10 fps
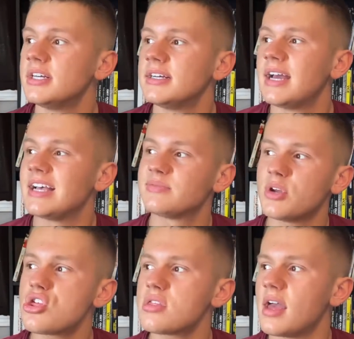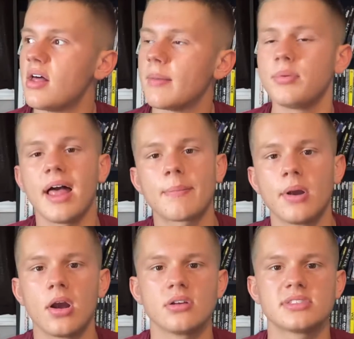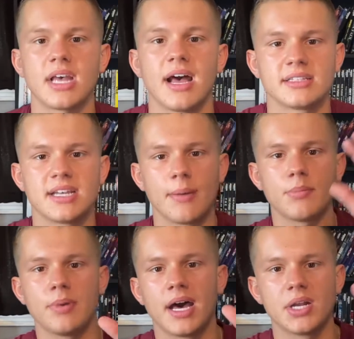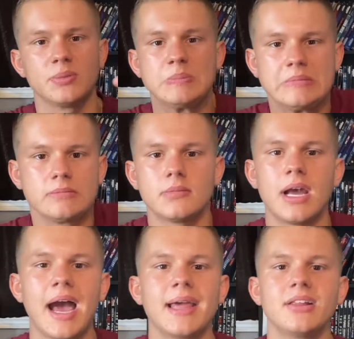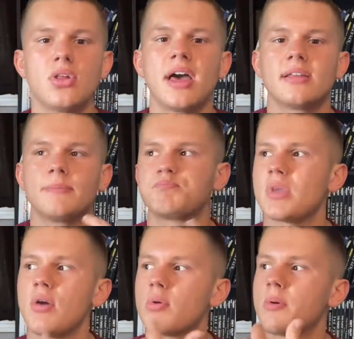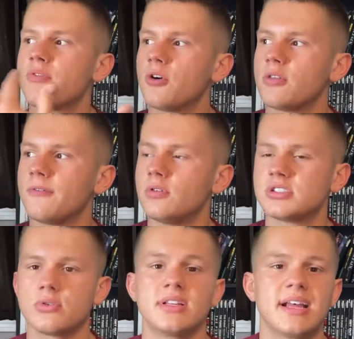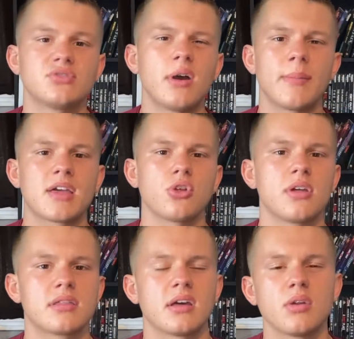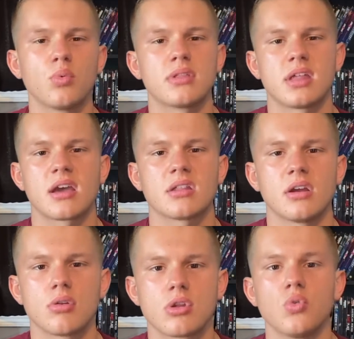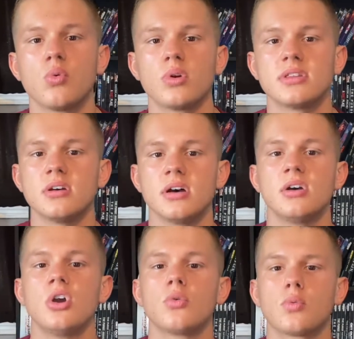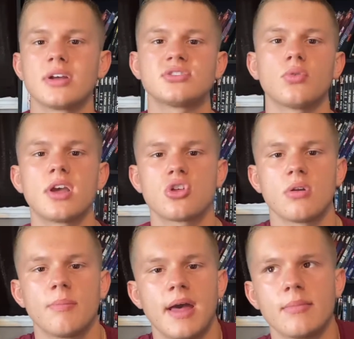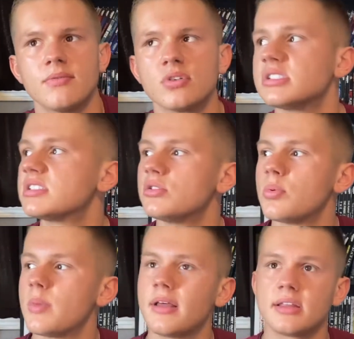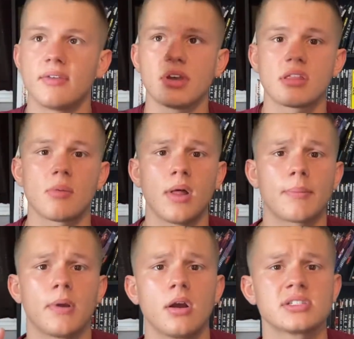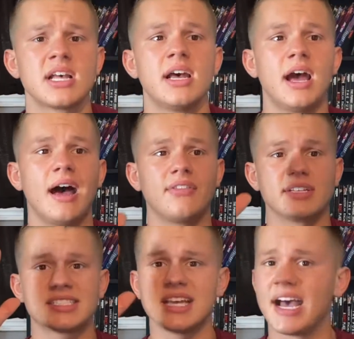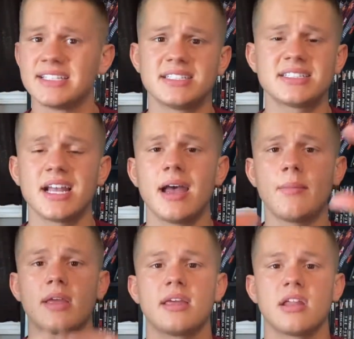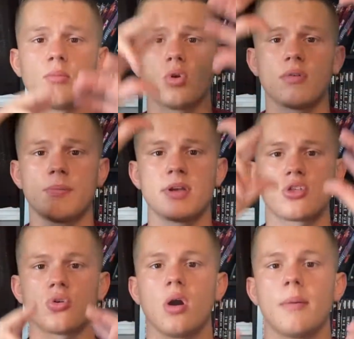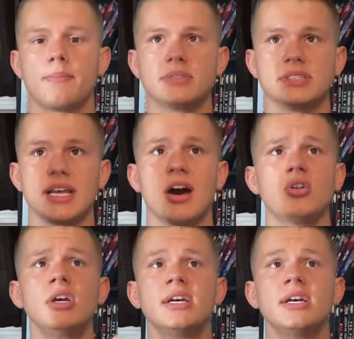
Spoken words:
As much as I like black bars on top and bottom, I would prefer the full screen. That's why I'm actually excited what Zack Snyder's doing with the restoration of Batman vs. Superman, giving us the black bars on the sides this time and getting more of the picture up and down.